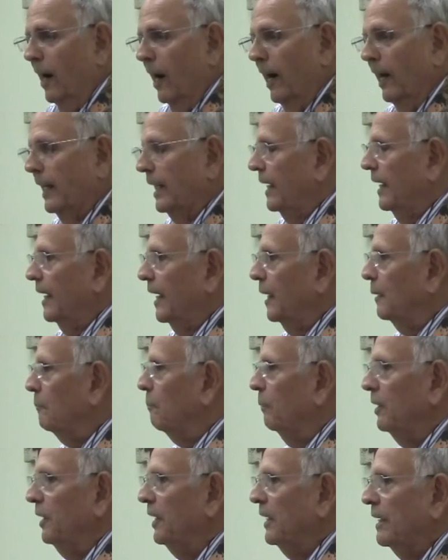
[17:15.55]
I
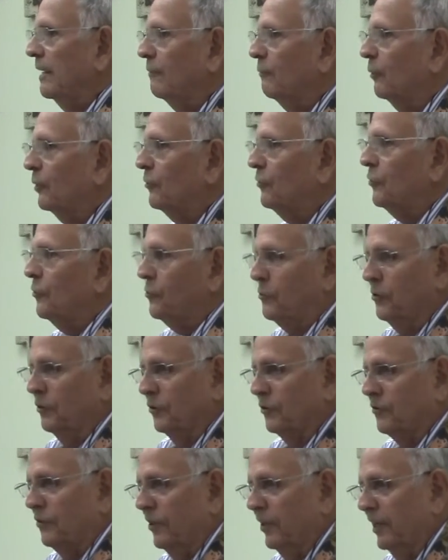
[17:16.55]
can't believe what you
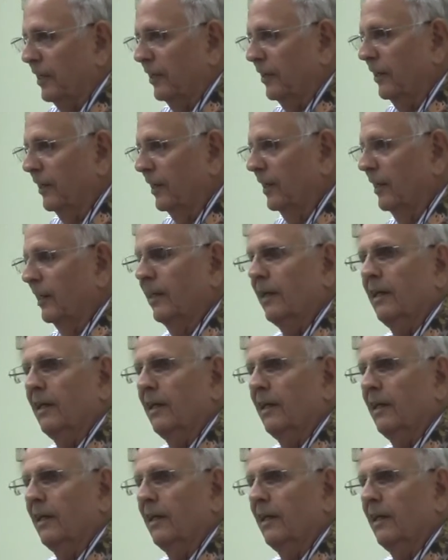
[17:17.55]
just did.